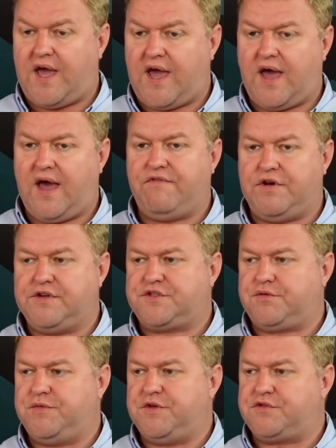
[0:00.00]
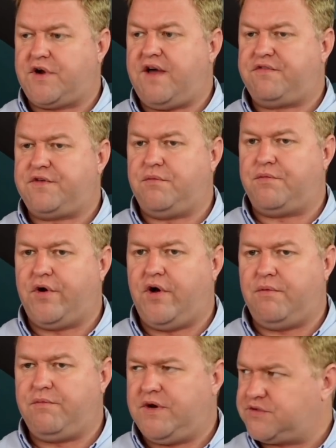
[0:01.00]
have an instrument drafted
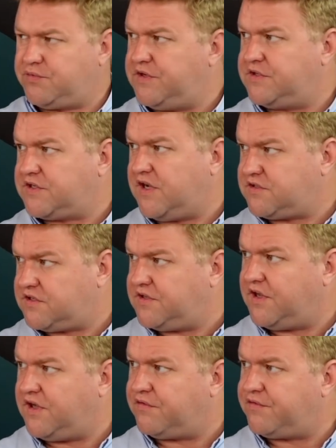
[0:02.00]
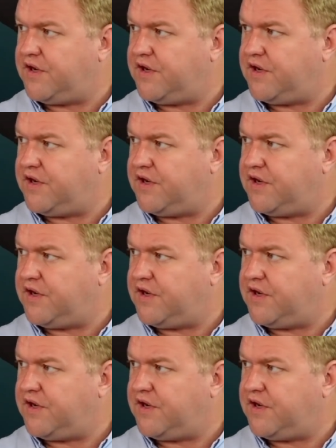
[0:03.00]
abroad, but as we discussed in the other